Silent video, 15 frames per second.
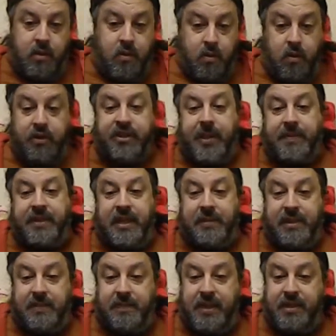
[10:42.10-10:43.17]
Or a
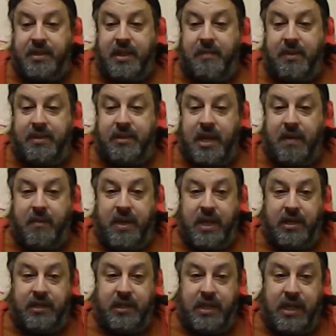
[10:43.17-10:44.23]
sub-segment, depends on how much time we
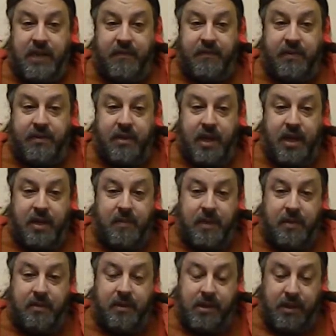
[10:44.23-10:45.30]
actually have to talk
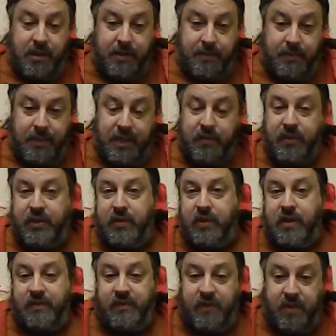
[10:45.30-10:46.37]
about. Um, because we do
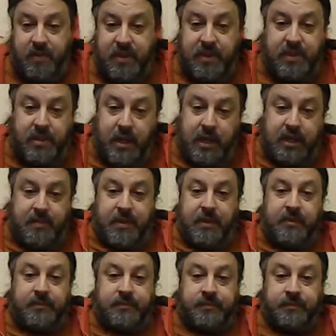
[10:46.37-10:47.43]
have a fair bit to talk
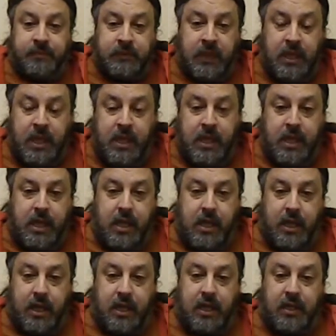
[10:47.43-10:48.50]
about.
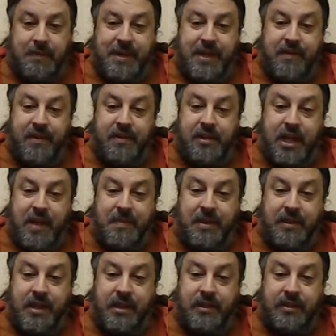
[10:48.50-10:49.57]
Uh, let me give you the time
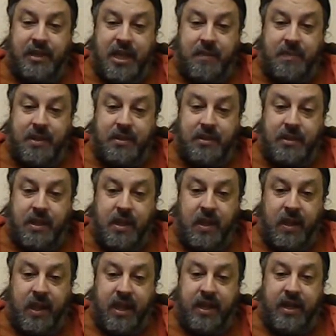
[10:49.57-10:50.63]
and date stamp. It's
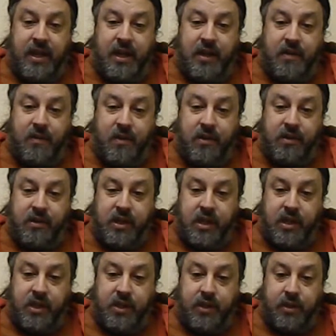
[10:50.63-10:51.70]
eight hours
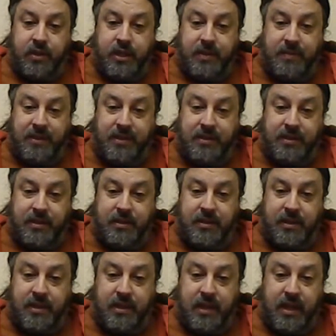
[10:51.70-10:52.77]
and thirteen minutes
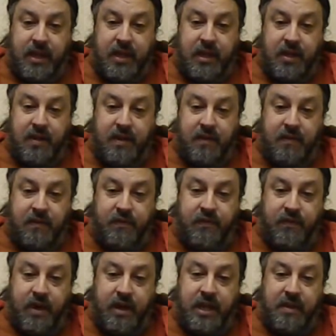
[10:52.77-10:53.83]
into the day of
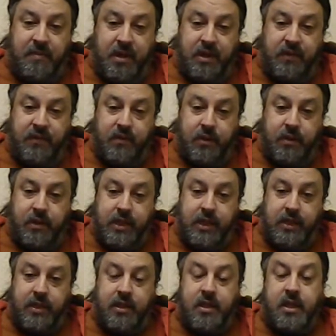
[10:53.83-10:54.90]
Friday, March
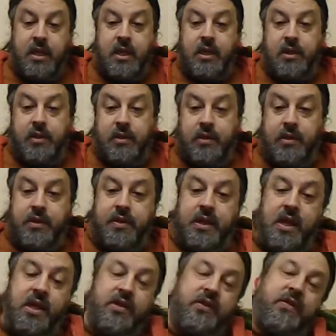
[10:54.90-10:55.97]
fourteenth, two
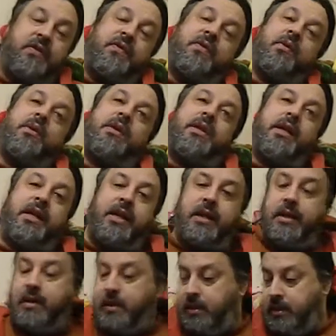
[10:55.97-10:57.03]
thousand
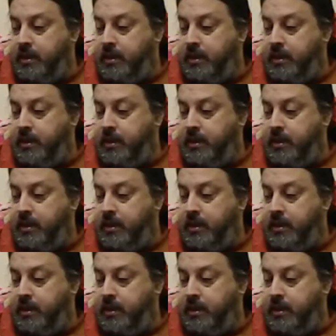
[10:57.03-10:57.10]
fourteen.